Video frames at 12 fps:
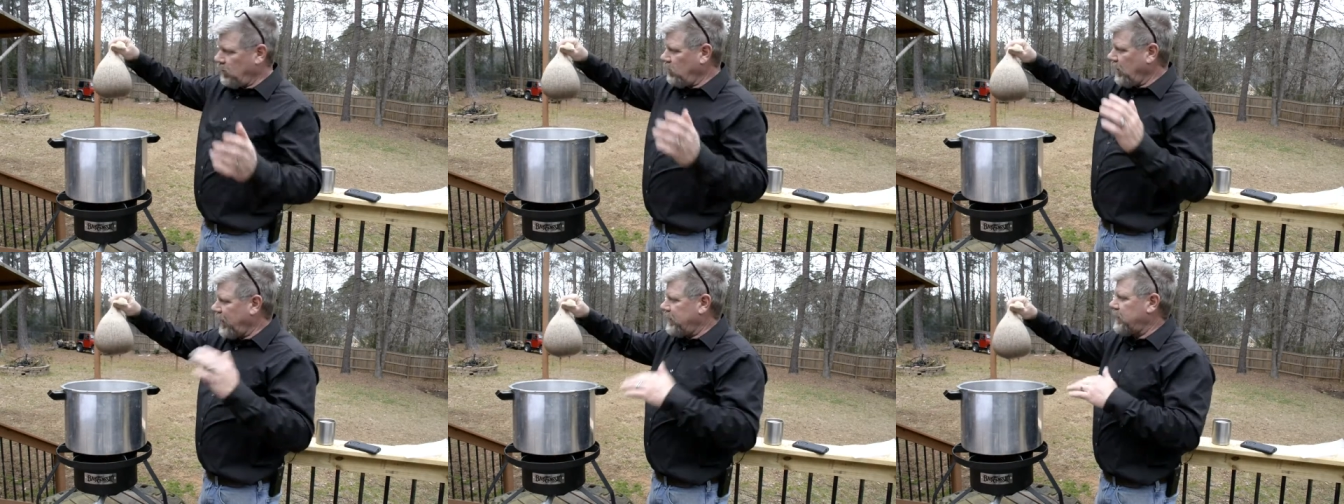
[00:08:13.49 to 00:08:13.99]
You
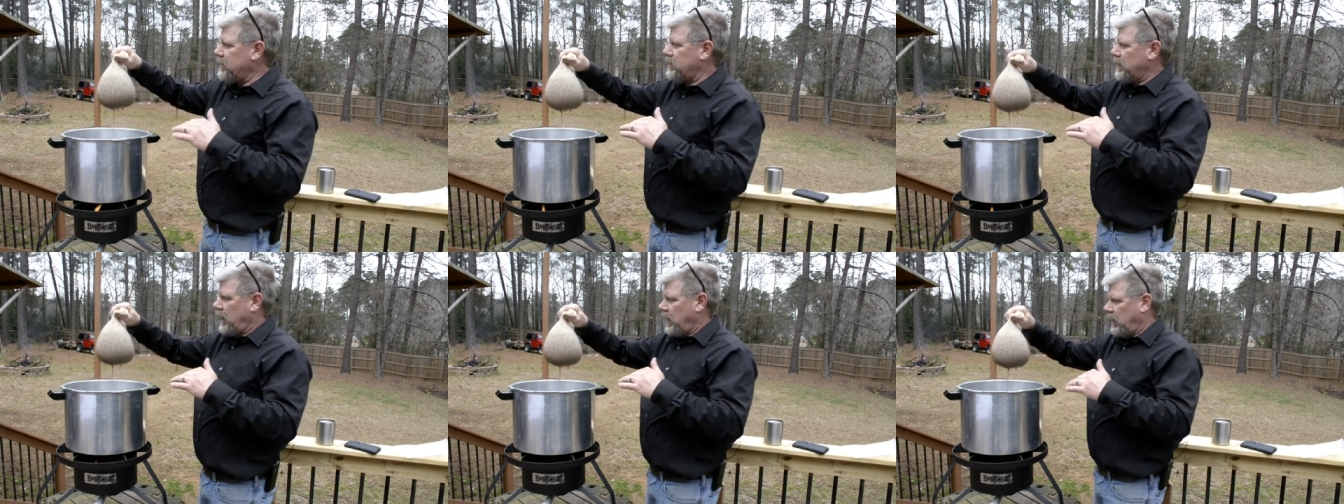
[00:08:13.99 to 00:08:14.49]
let this,
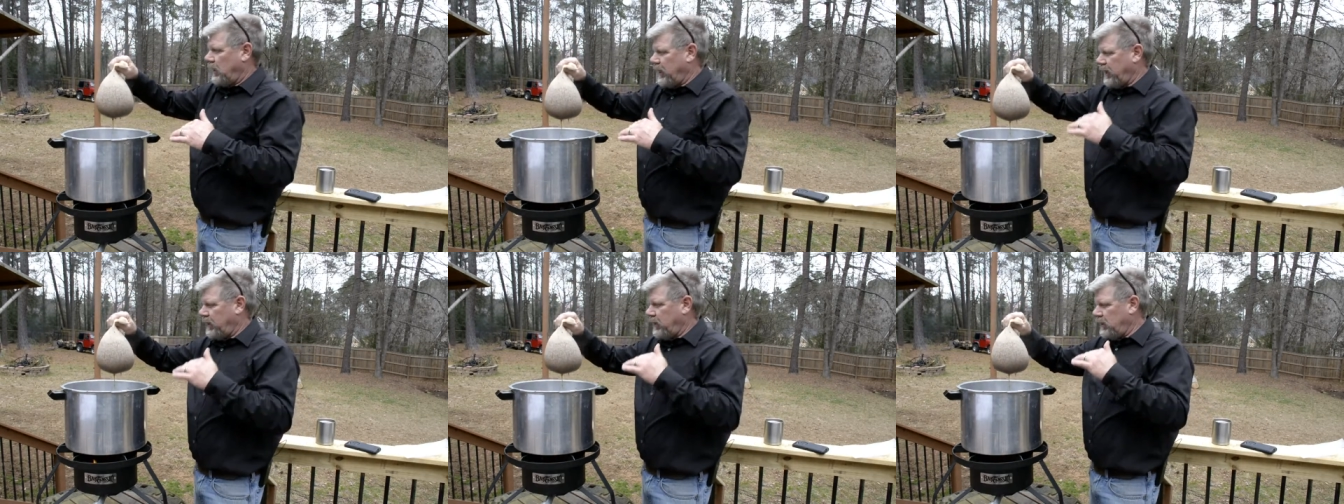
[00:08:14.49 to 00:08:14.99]
uh,
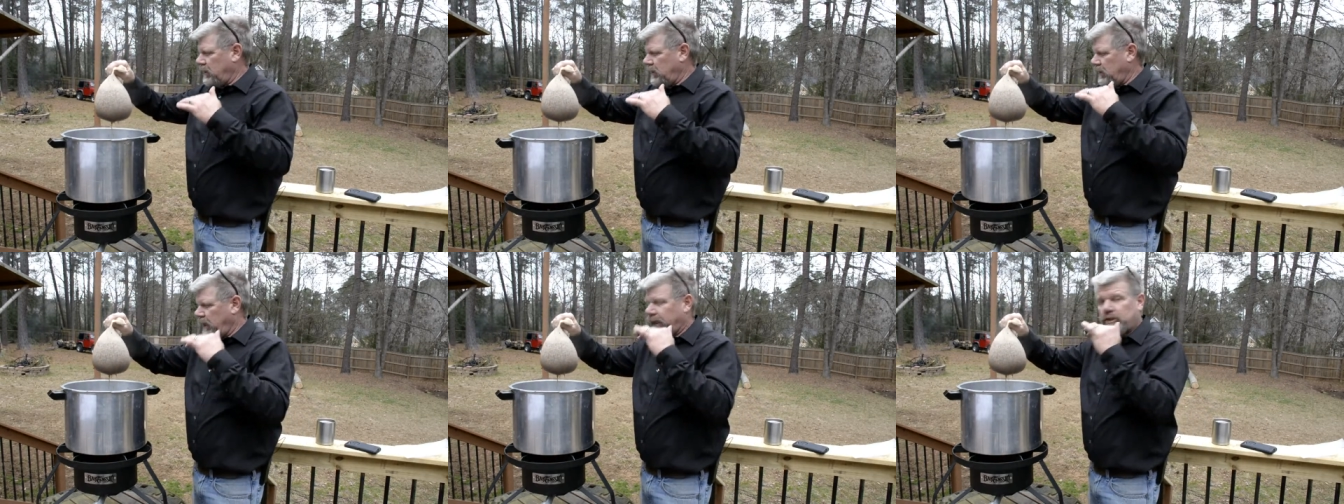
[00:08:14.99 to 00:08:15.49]
let
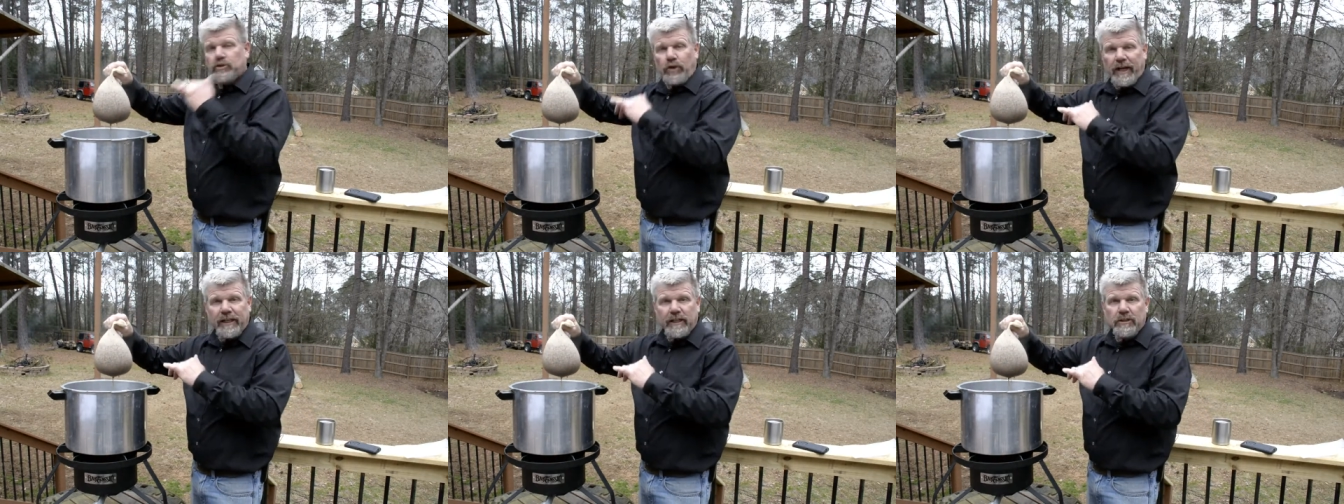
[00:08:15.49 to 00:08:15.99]
let it
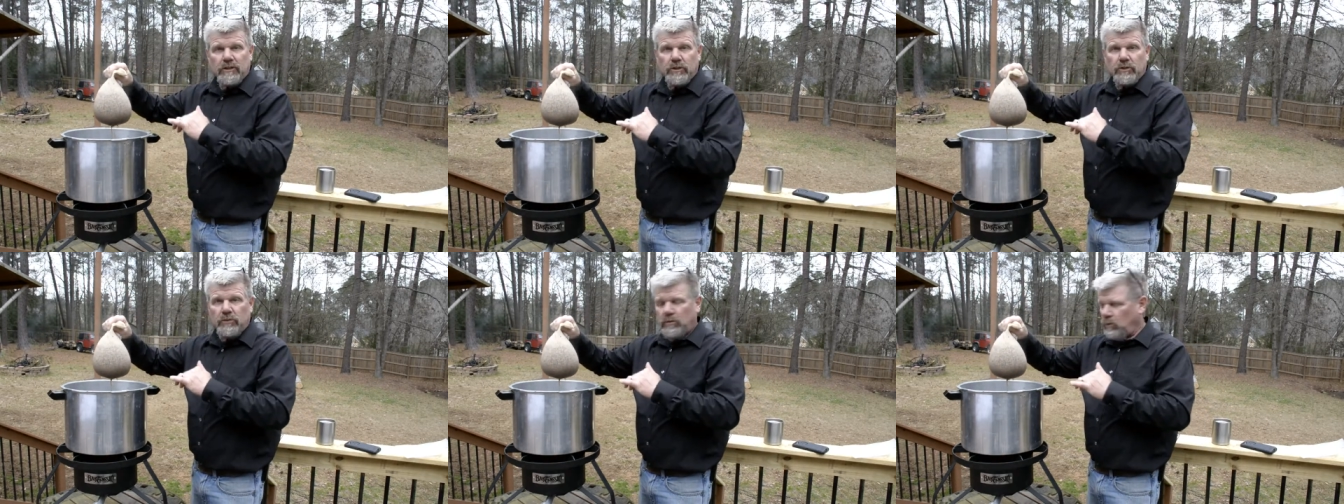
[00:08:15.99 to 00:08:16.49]
drain
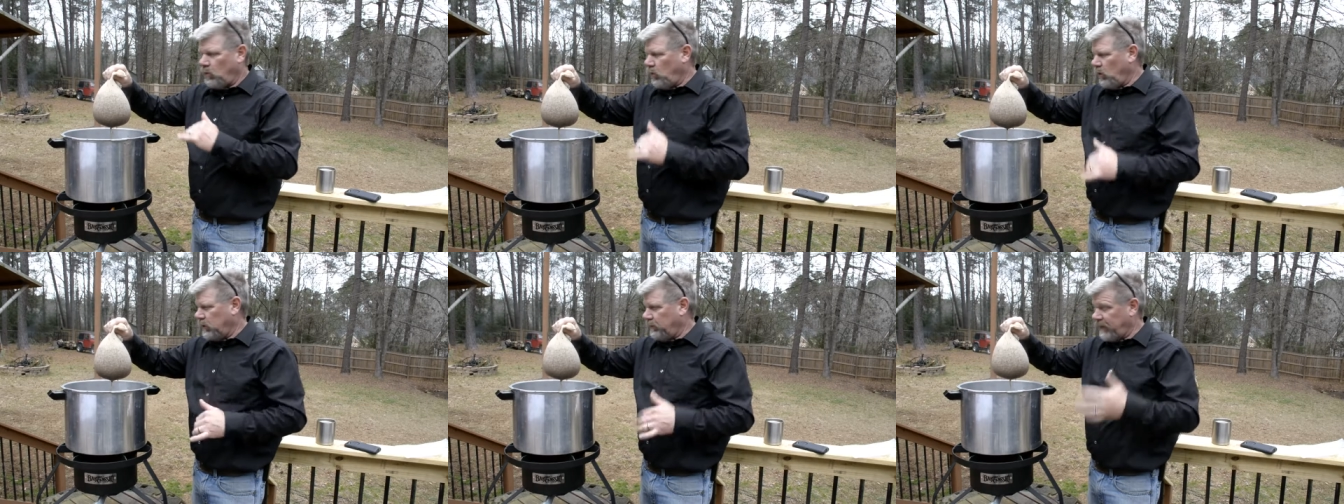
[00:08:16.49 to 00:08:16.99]
into the wort.